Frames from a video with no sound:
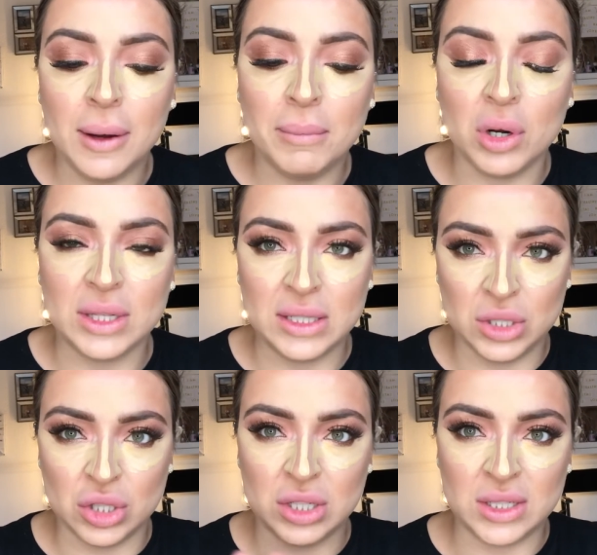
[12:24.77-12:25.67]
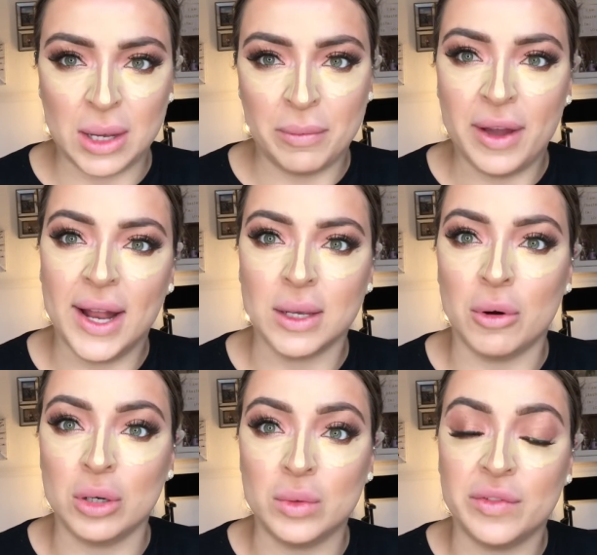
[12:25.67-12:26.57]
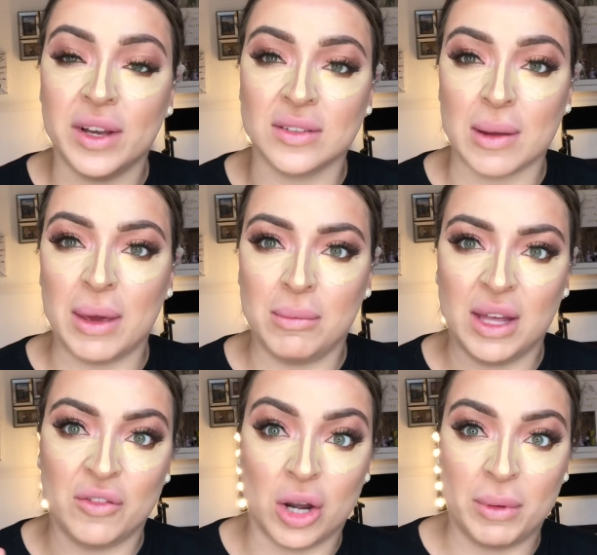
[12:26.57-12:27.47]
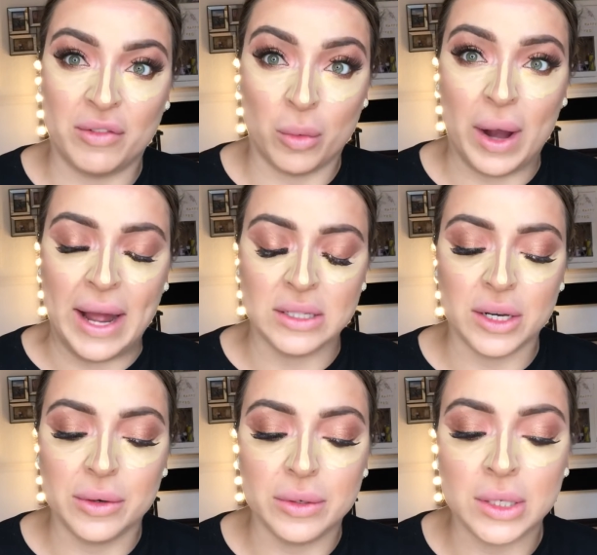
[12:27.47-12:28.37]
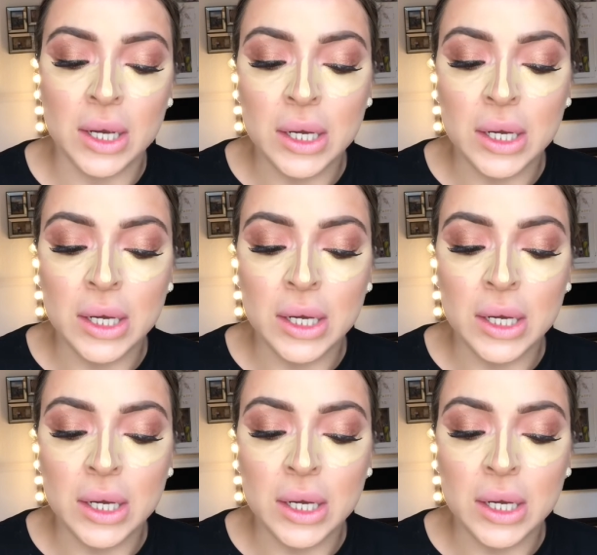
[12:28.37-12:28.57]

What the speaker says: But this is just a tip for anyone who feels like maybe they've got a bit of a wider nose.